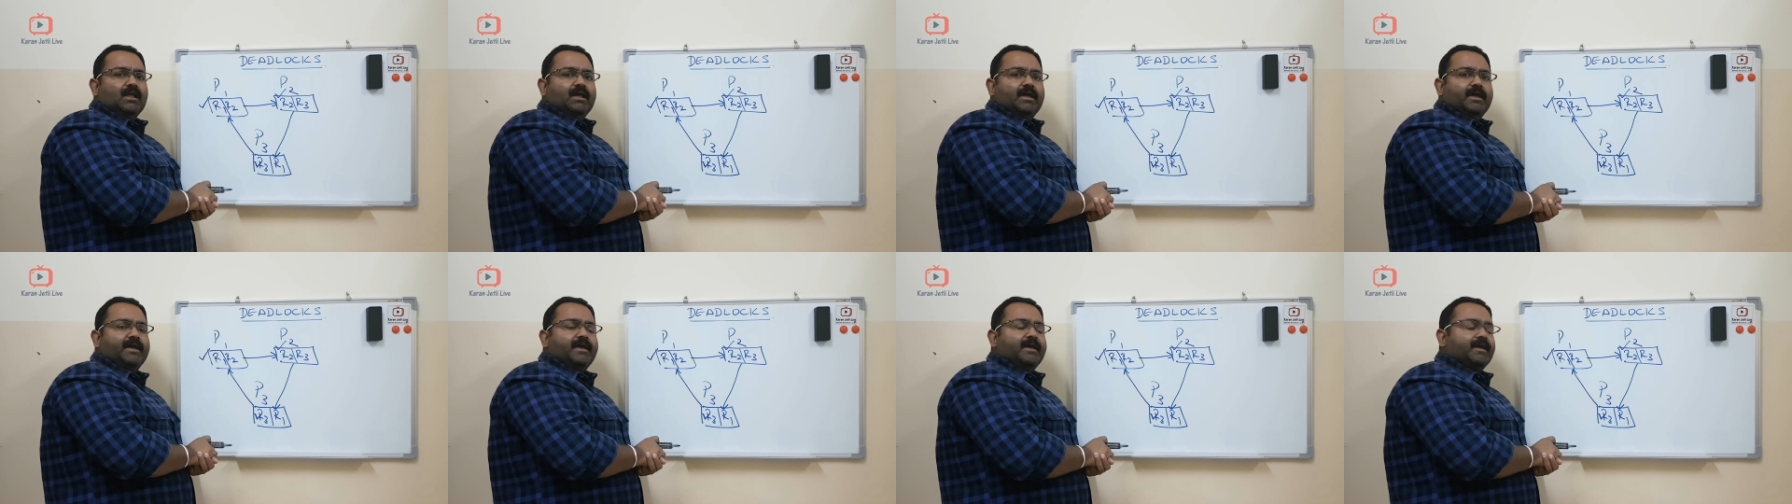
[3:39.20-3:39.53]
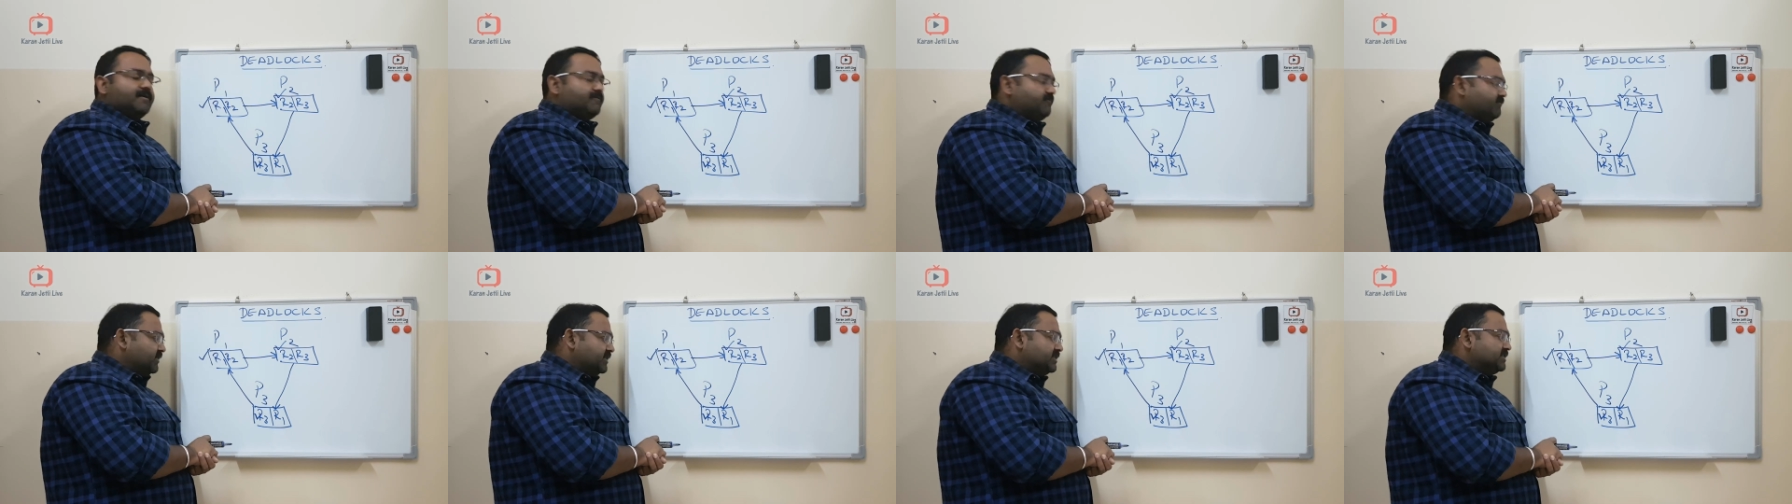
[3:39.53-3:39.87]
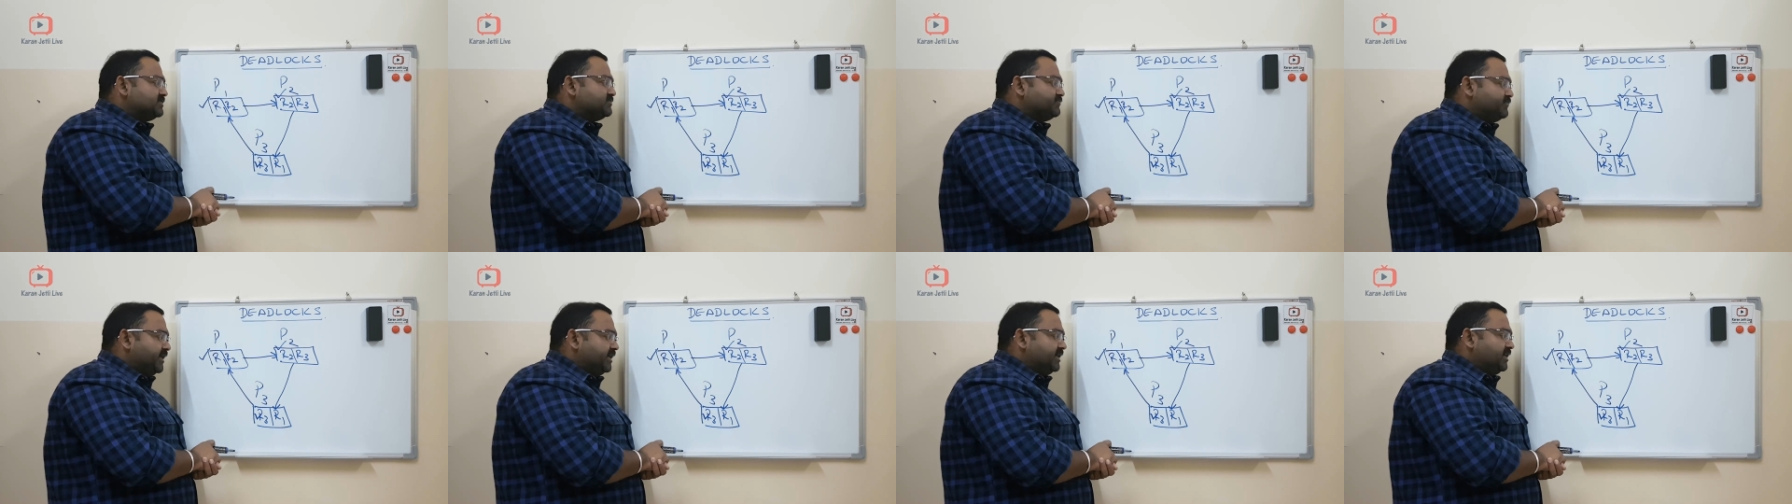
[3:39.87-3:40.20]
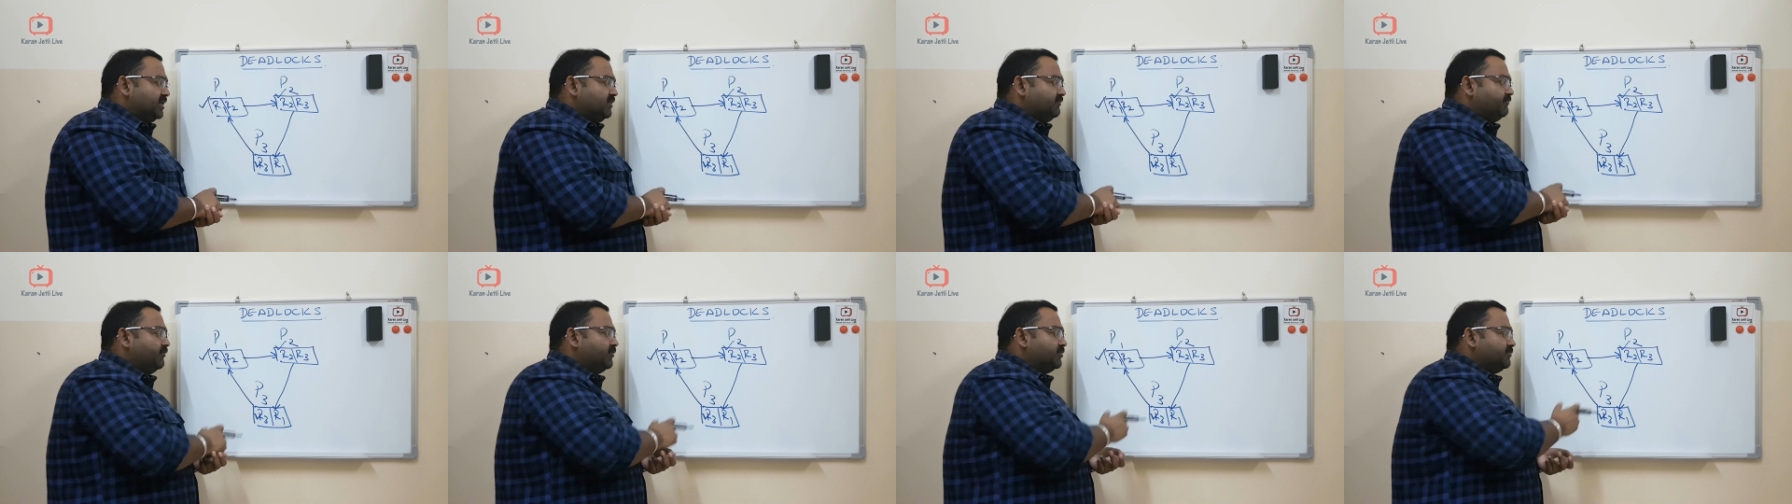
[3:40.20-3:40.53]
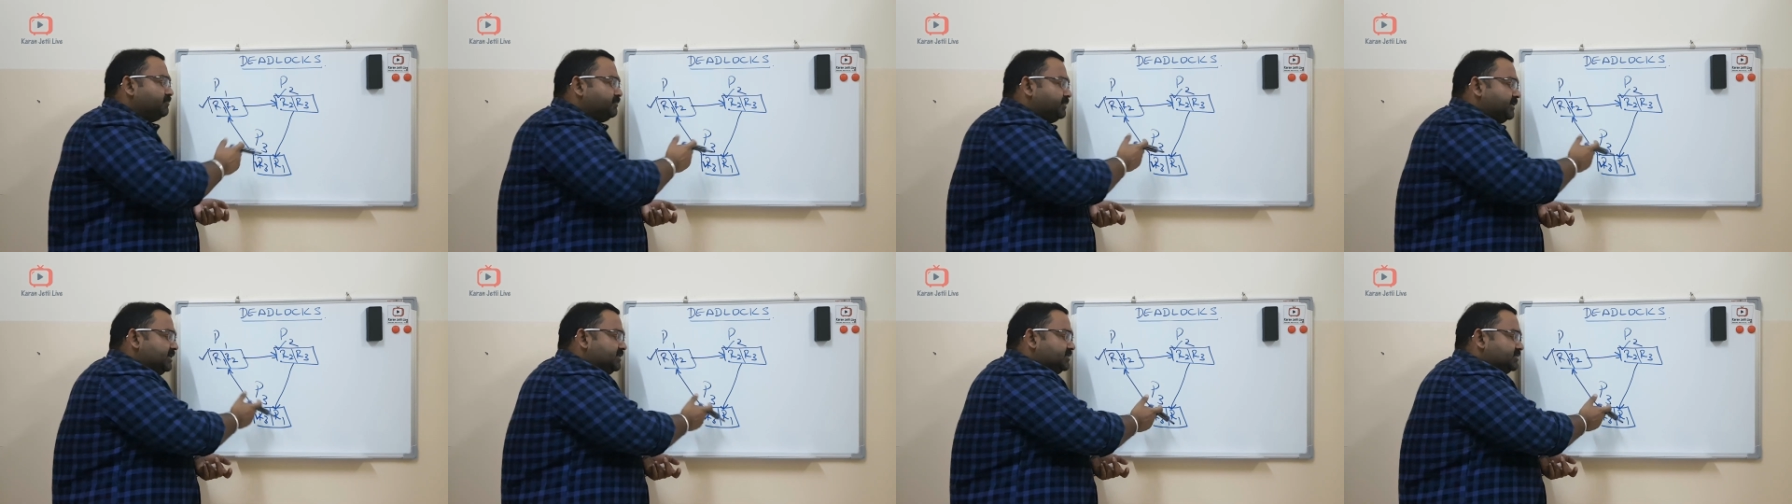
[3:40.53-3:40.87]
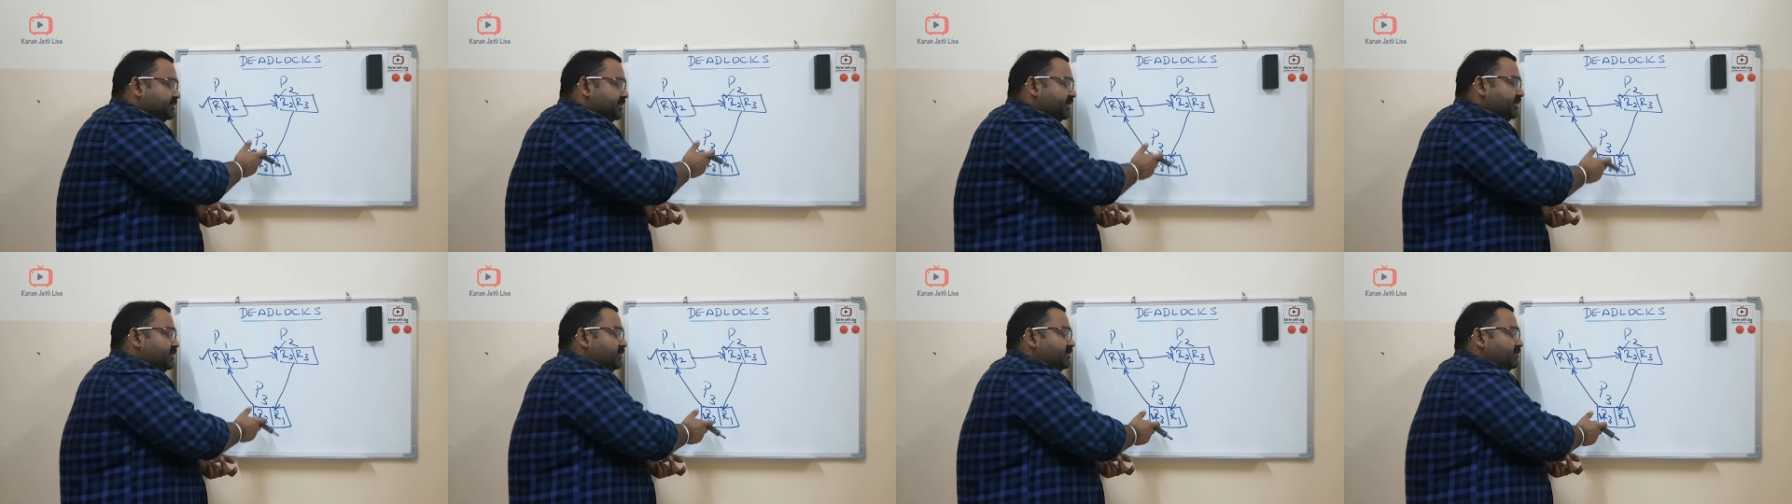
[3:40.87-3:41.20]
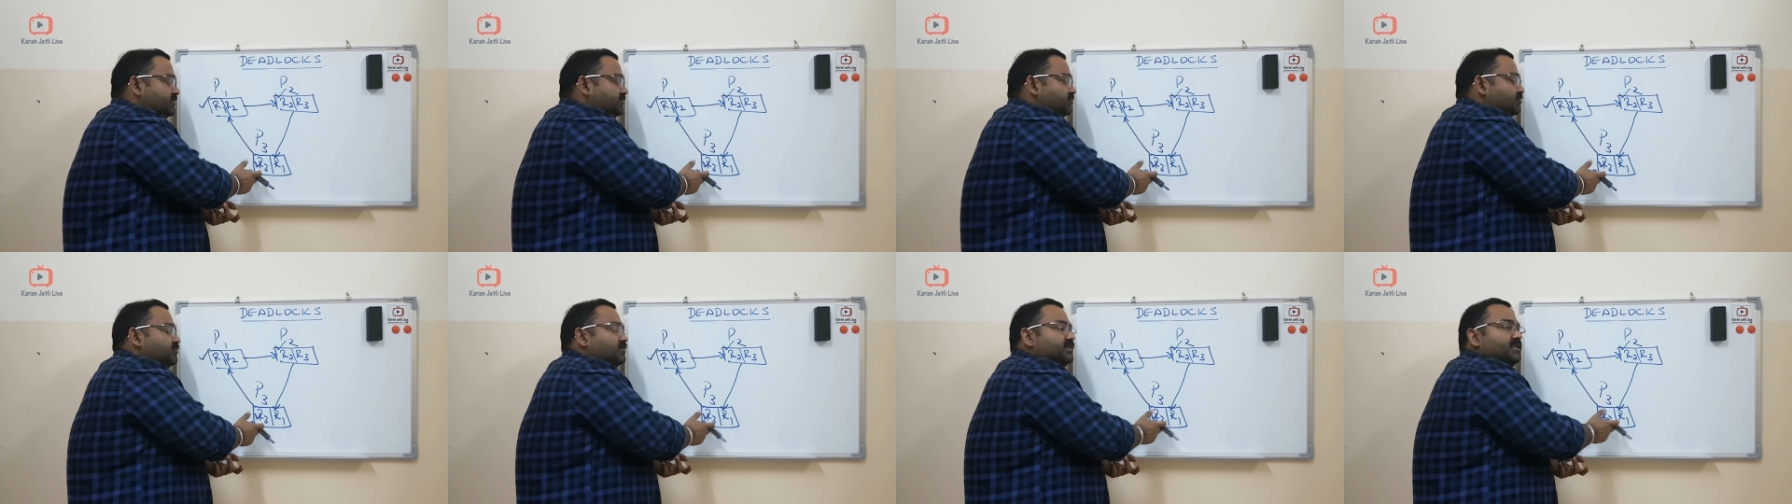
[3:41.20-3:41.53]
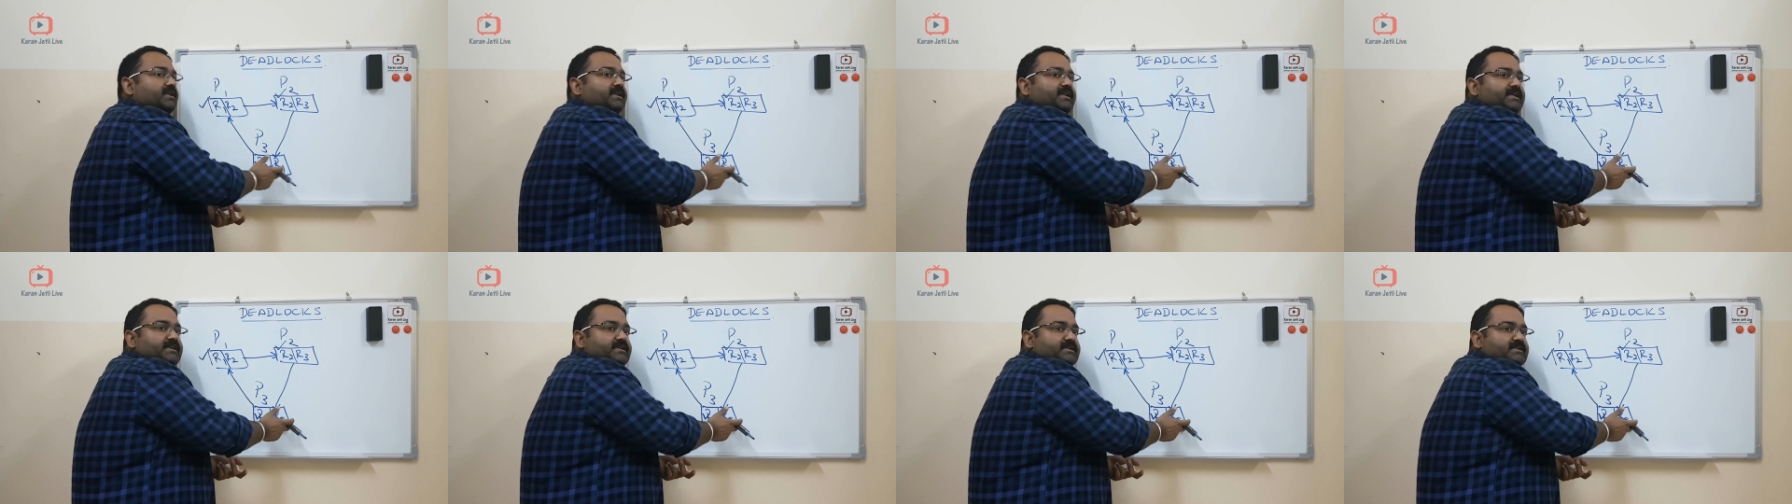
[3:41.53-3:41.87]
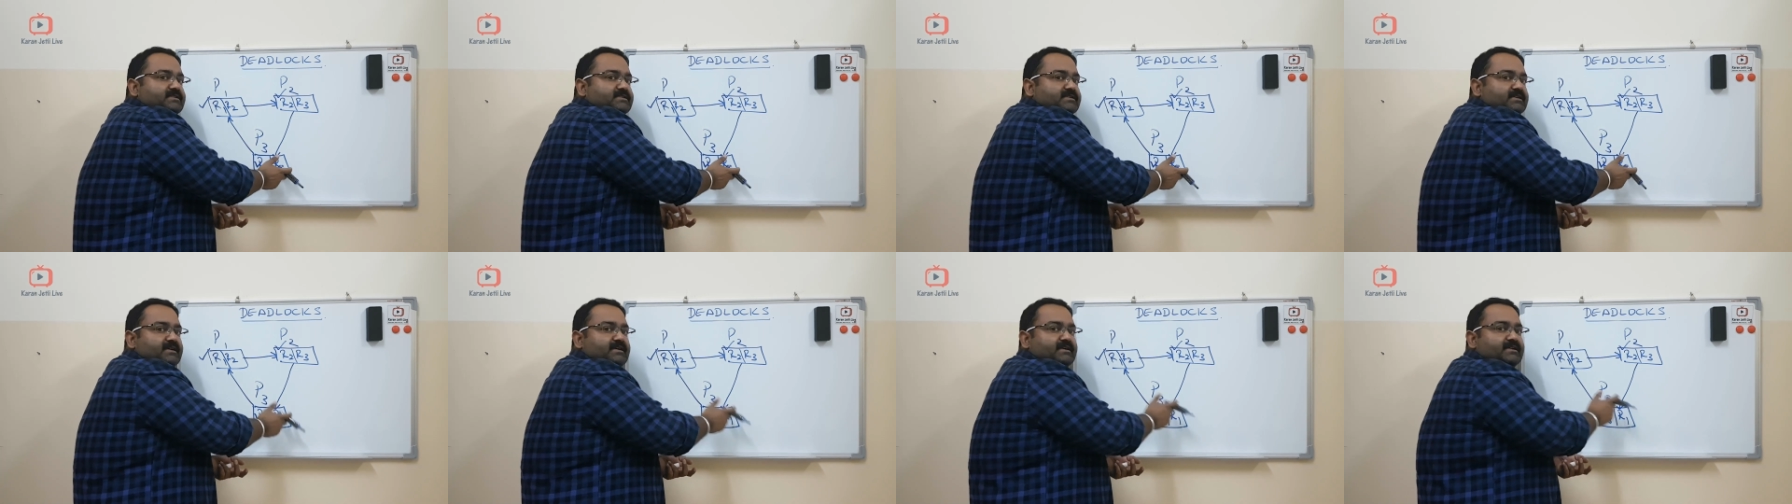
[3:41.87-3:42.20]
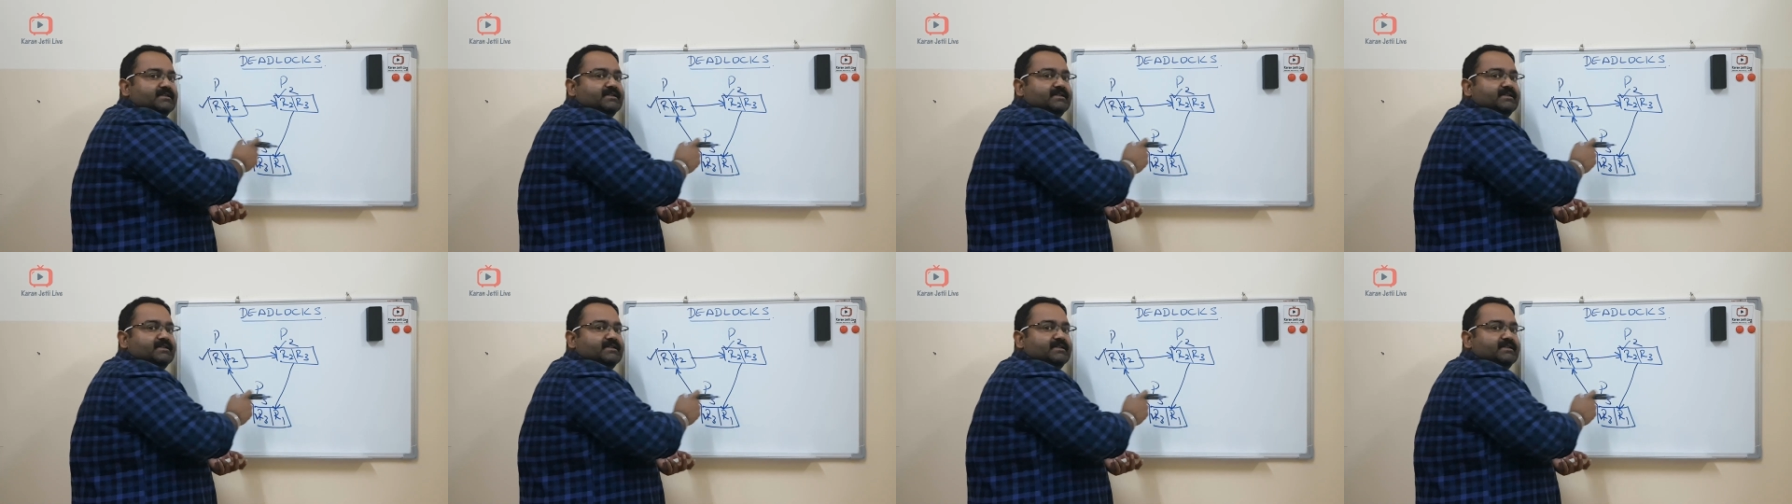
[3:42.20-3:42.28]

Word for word: a, it is waiting for P3 to release